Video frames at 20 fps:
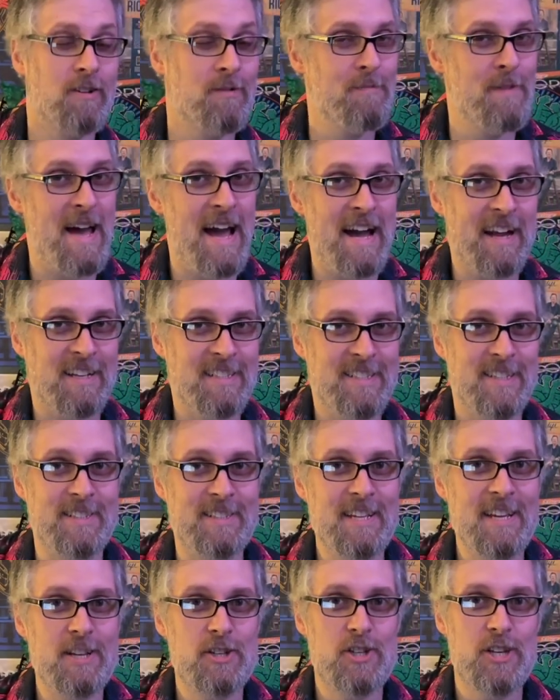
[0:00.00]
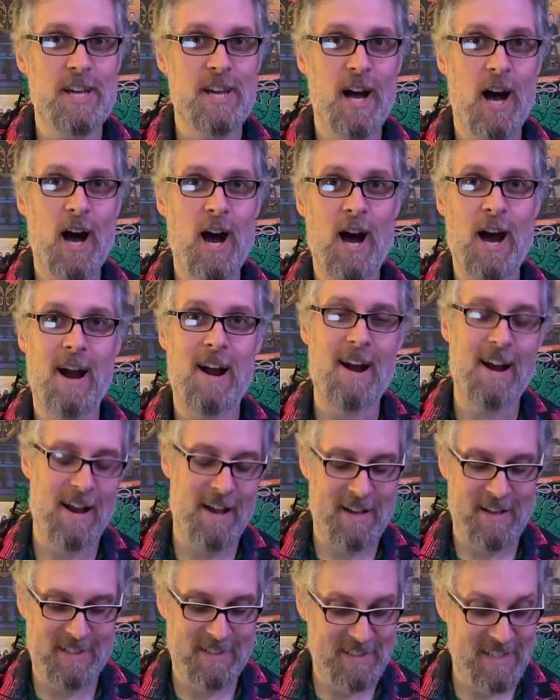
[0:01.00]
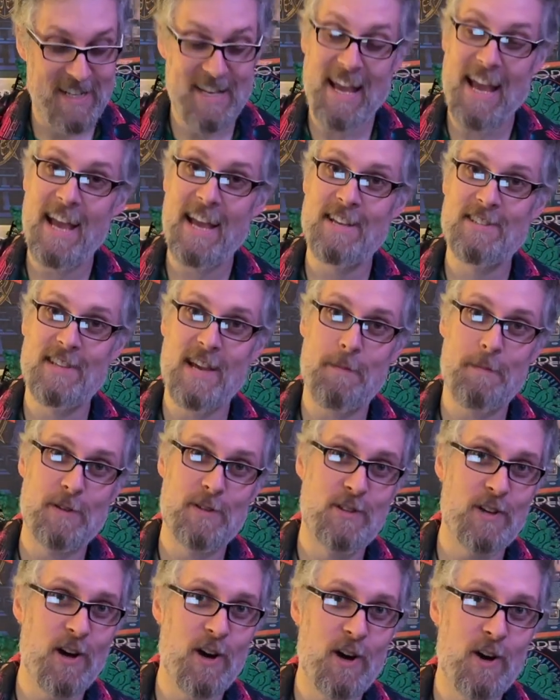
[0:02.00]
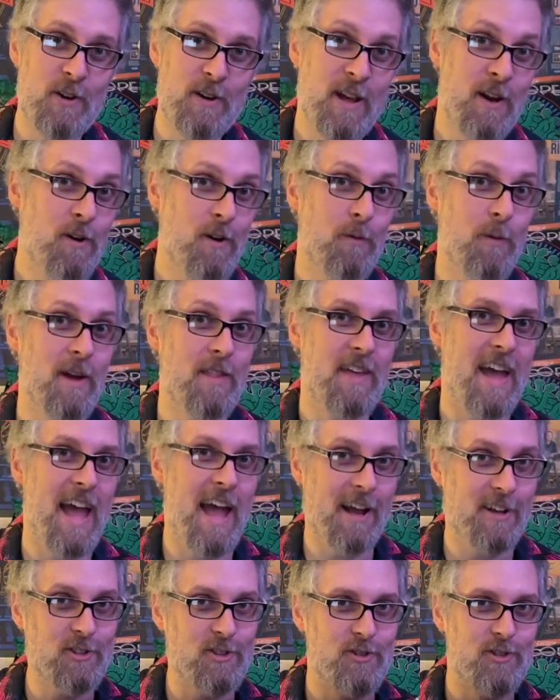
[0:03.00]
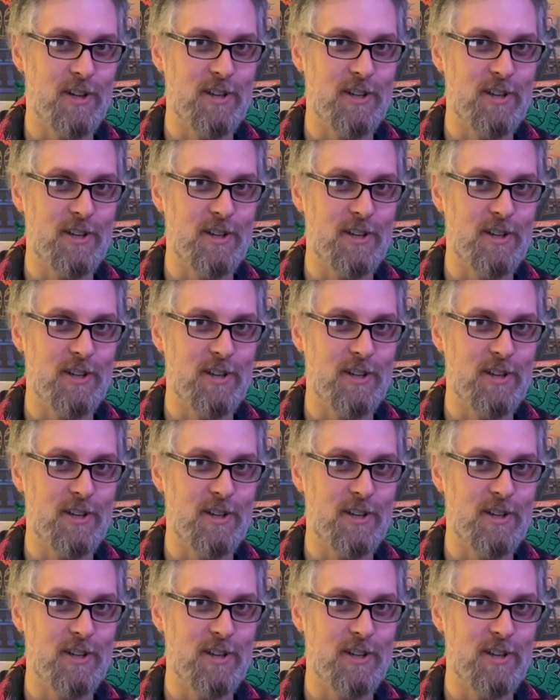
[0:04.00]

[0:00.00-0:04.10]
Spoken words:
back to TGR. Today's episode with extra